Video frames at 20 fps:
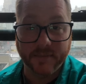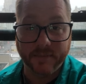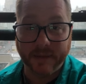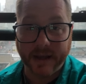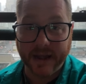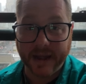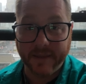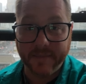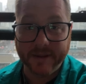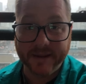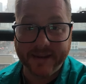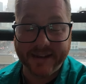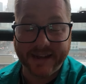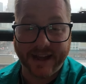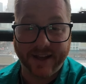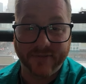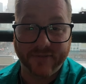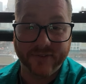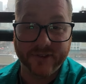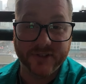Miami
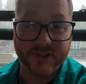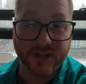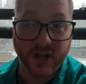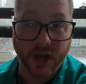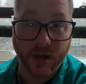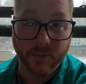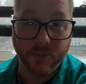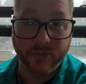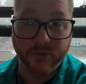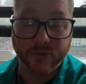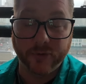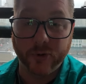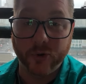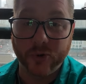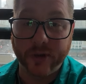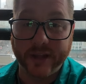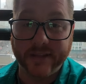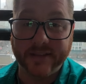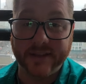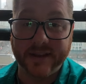Dolphins come
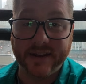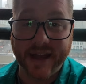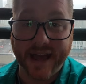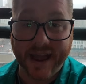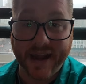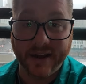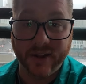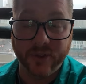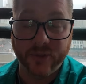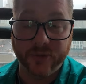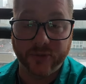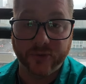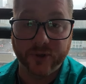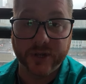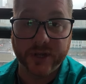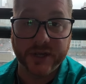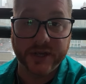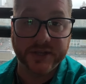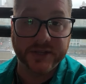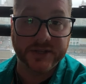through, get to
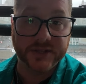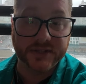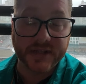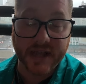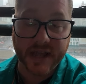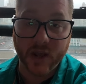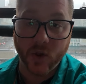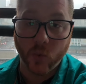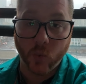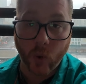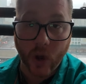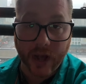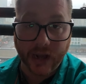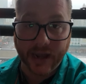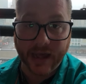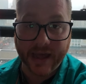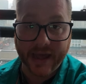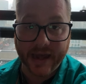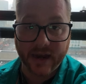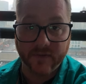9-3, stay
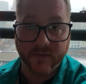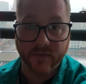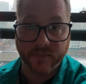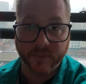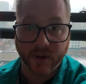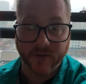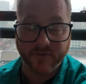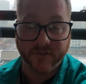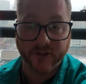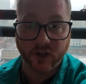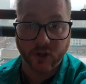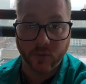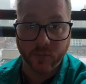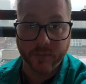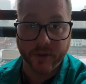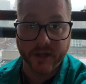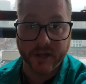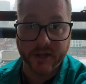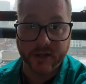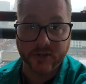well ahead of the Buffalo
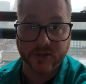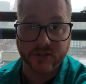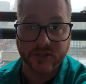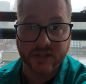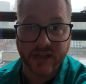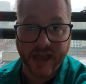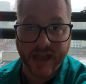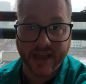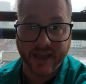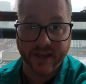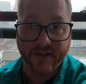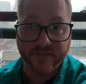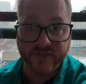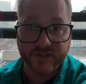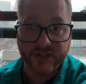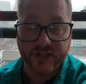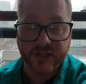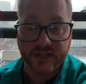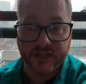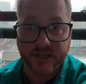Bills in the
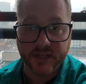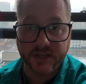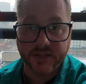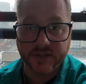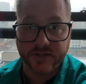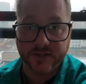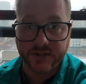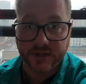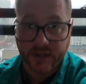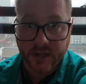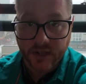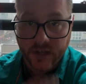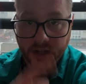AFC East.